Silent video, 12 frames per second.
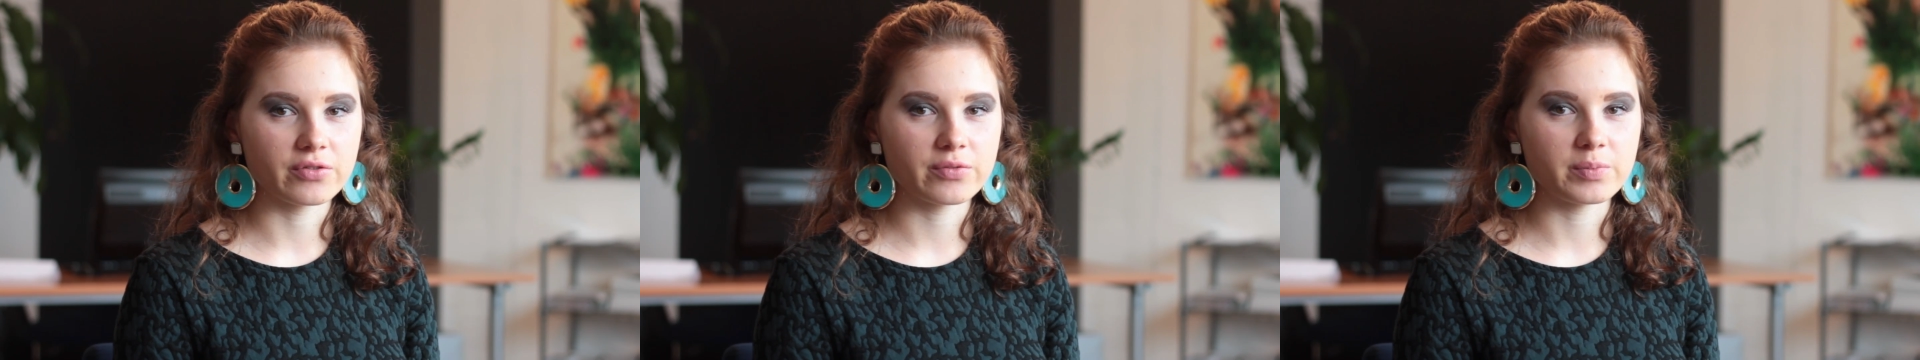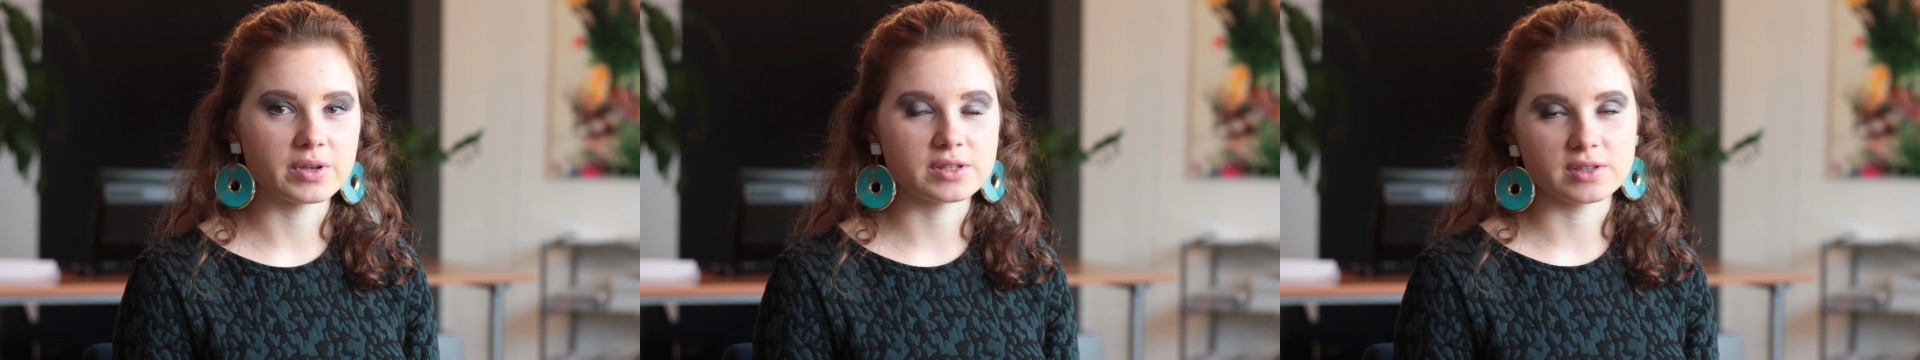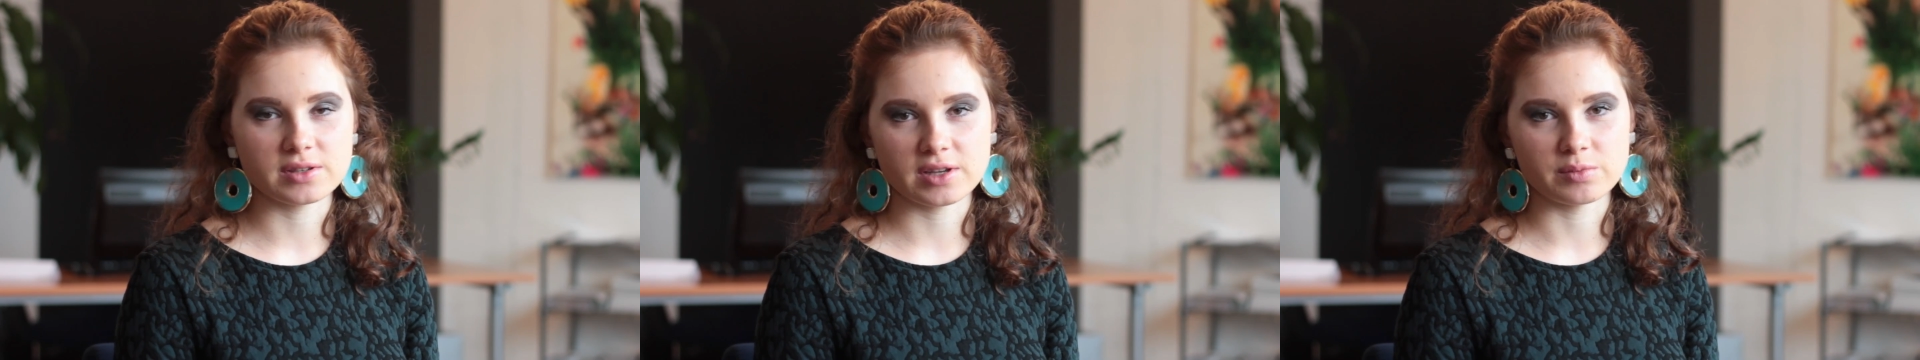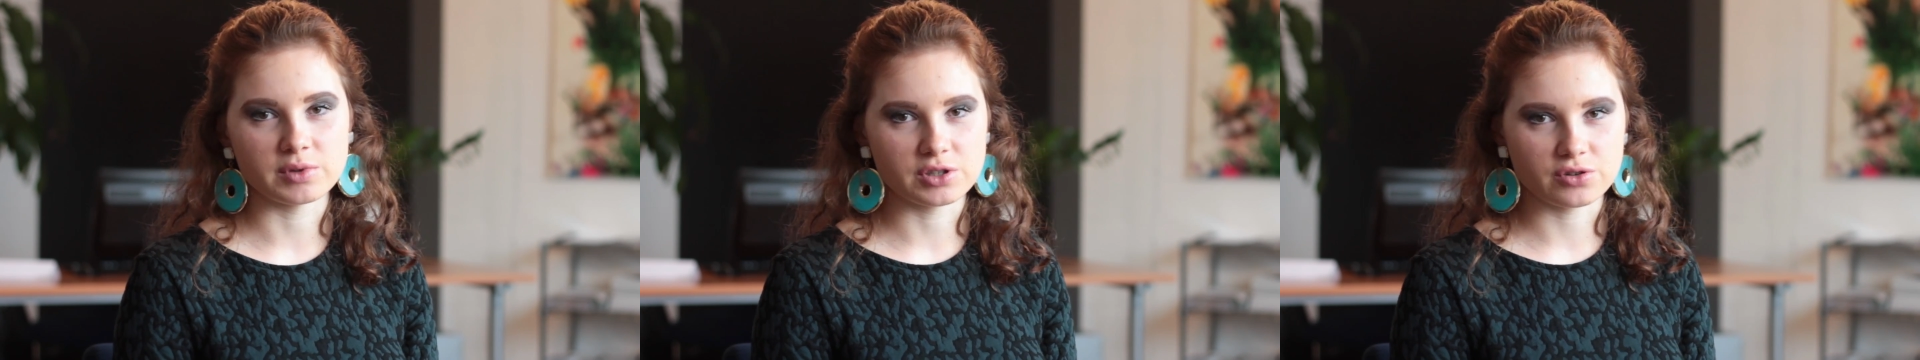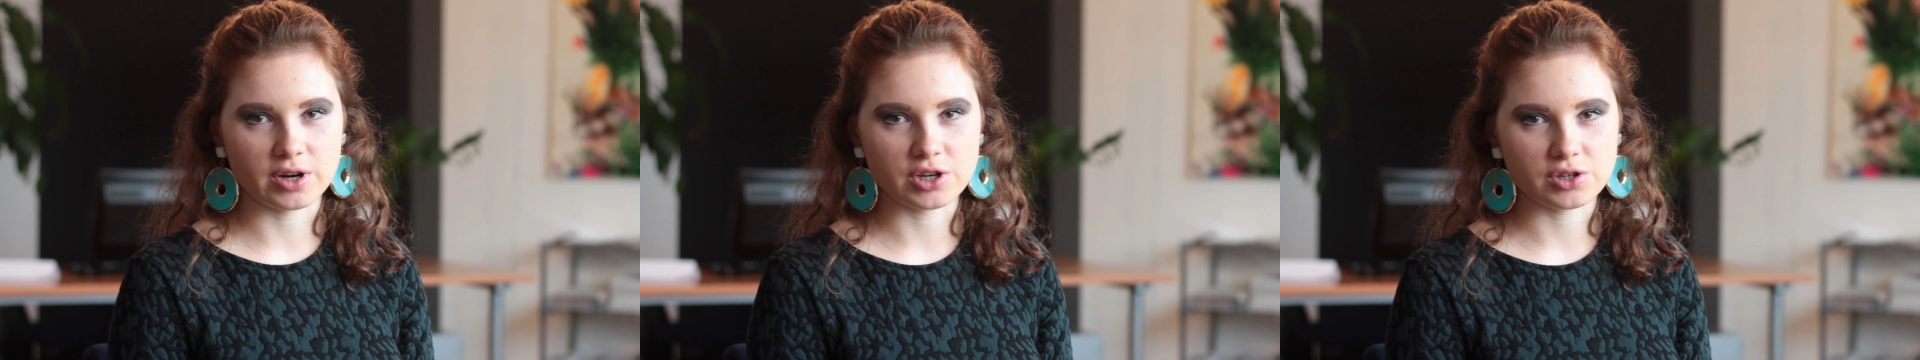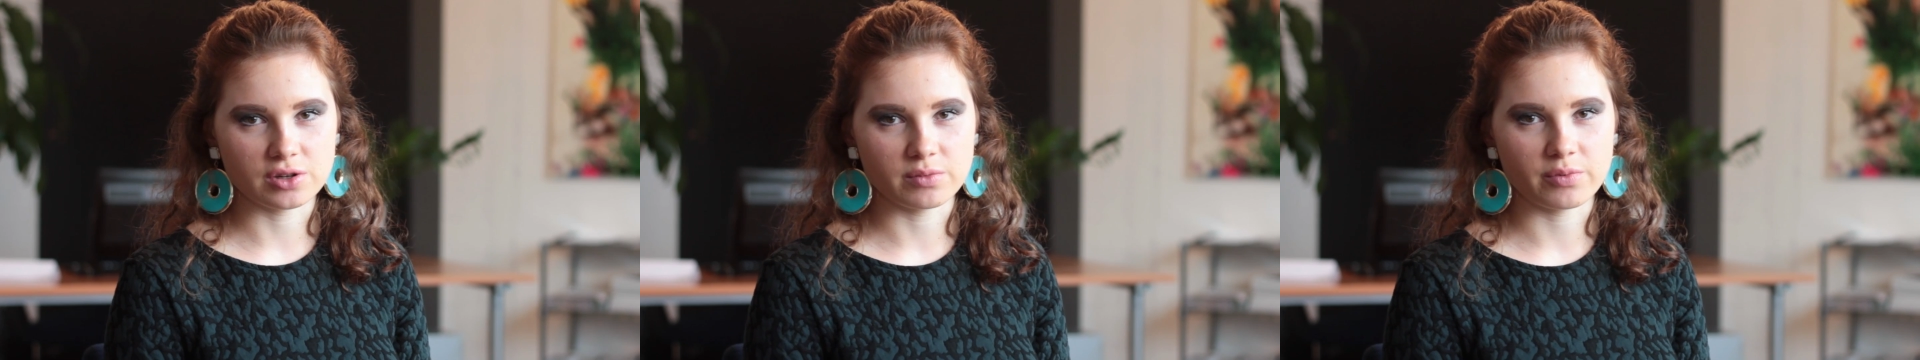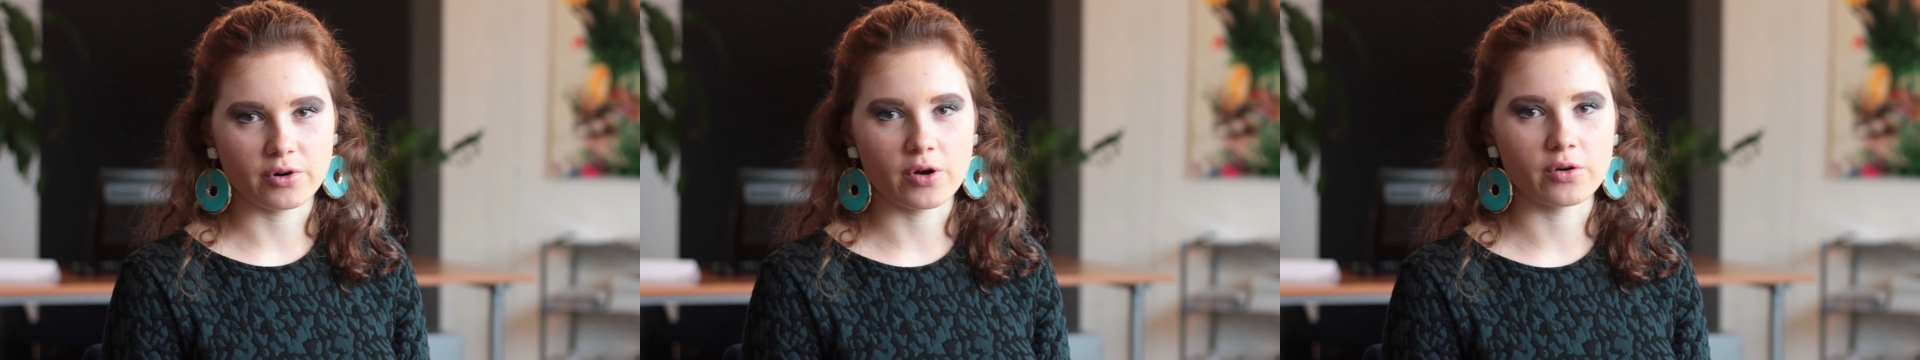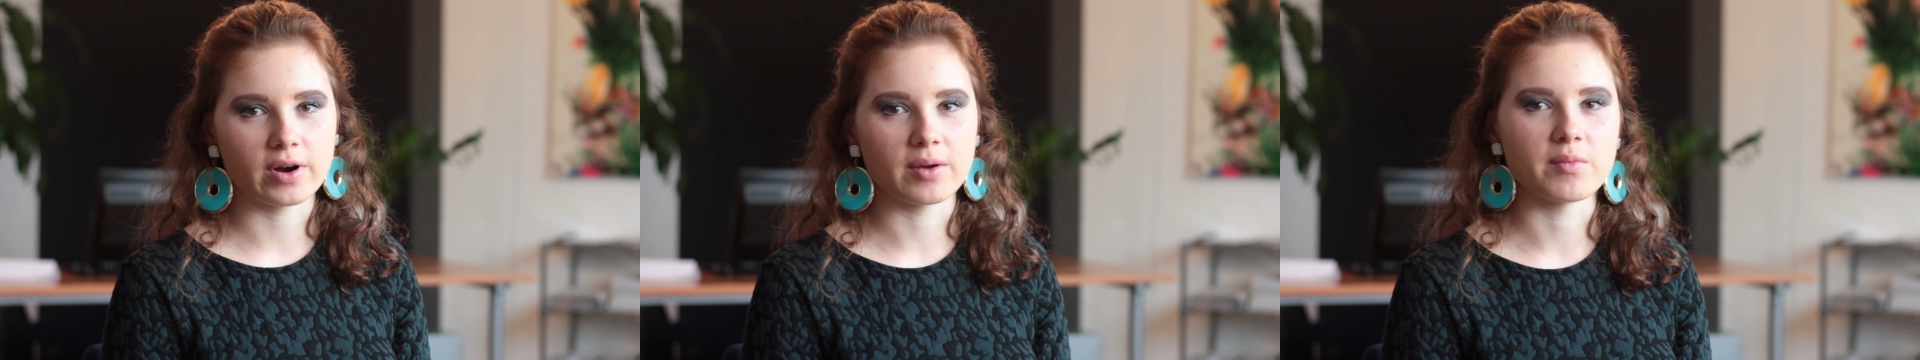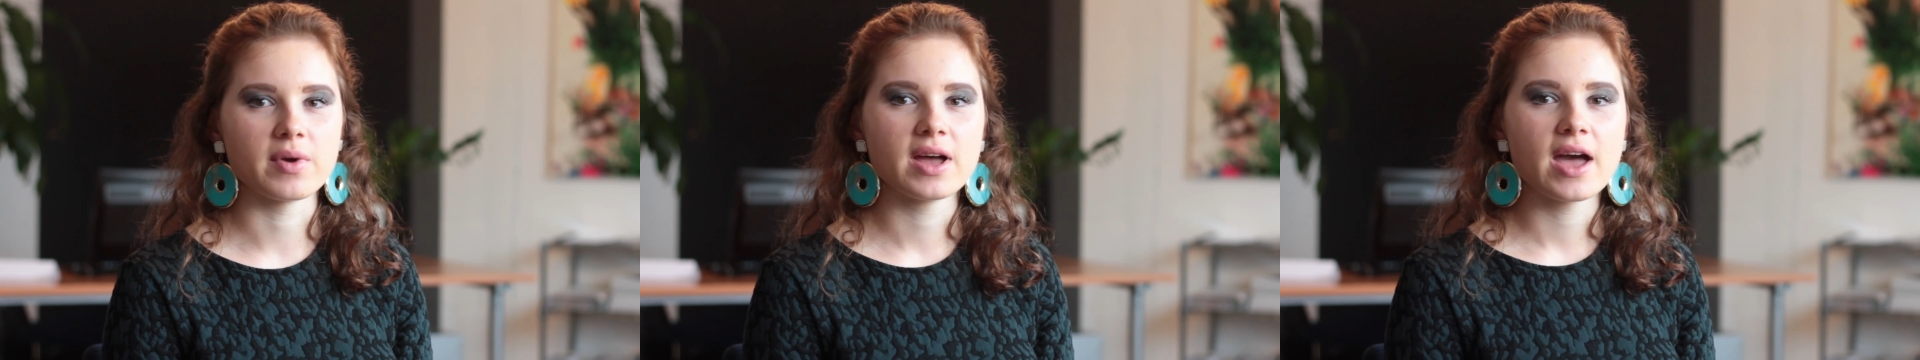business administration program